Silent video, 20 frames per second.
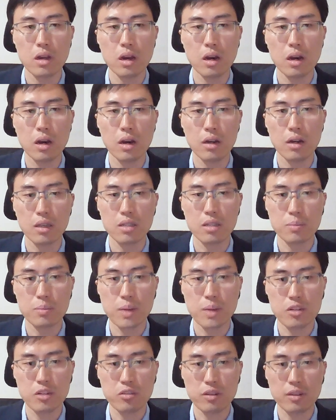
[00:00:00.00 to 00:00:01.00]

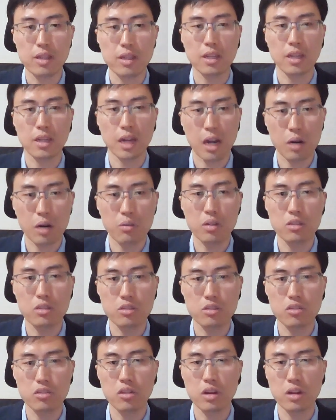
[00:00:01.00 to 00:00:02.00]
especially the
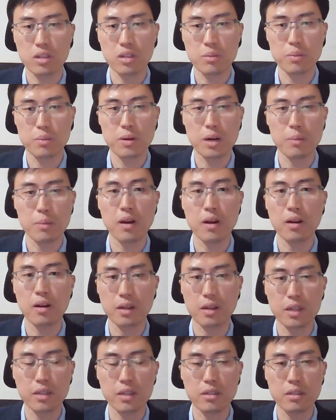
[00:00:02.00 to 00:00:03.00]
current Chinese
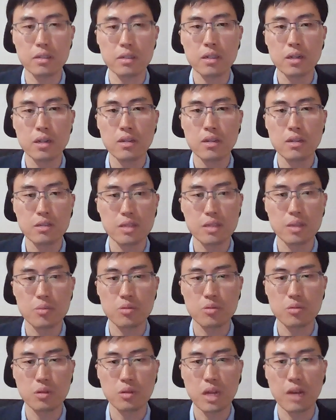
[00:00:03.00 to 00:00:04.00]
paramount leader
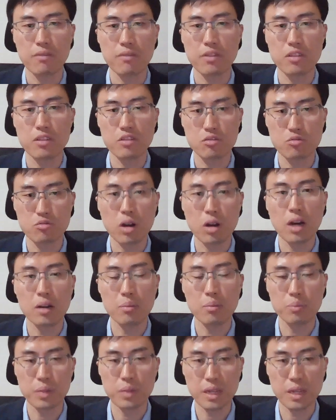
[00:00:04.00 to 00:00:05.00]
seems to have a
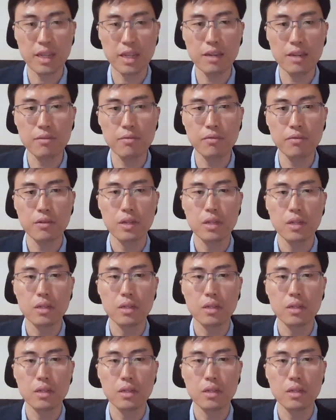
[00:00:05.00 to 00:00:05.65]
strong belief